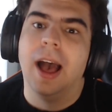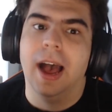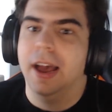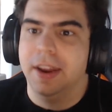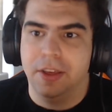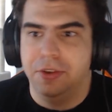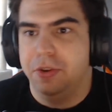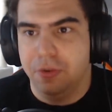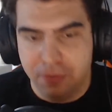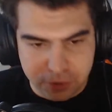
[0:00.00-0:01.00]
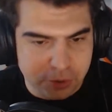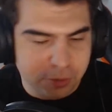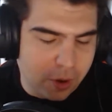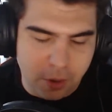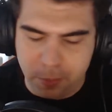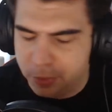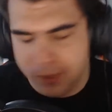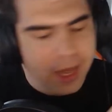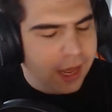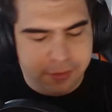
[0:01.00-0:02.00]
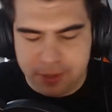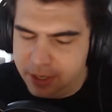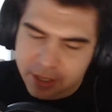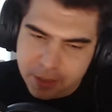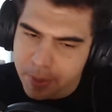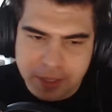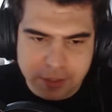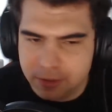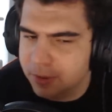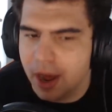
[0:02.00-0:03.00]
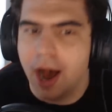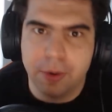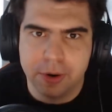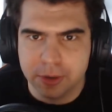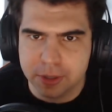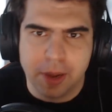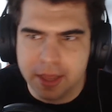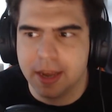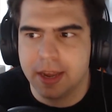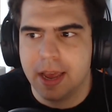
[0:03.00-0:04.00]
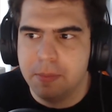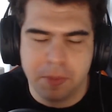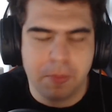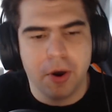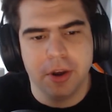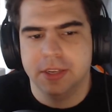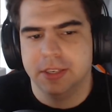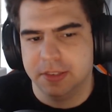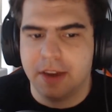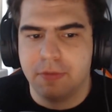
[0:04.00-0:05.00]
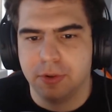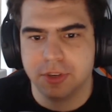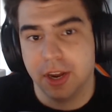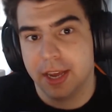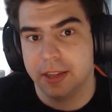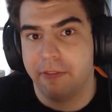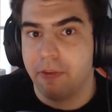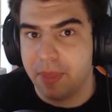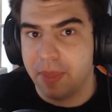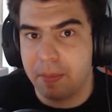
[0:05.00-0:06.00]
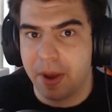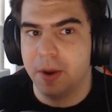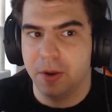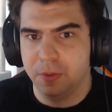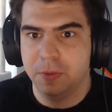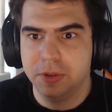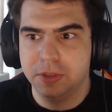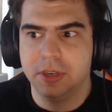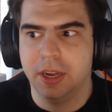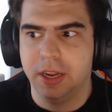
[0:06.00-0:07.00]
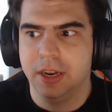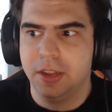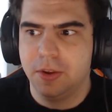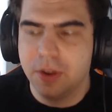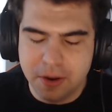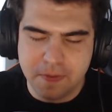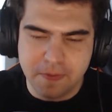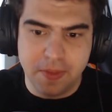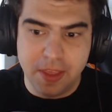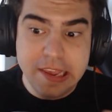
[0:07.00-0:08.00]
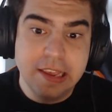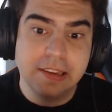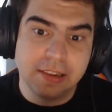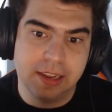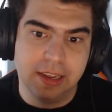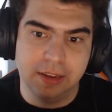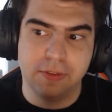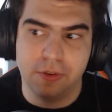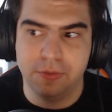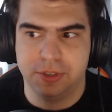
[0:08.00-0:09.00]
and either you full swap or you half, like, it depends on how you're going to play that game, but the point is everyone's connected from that point onwards, and you can easily involve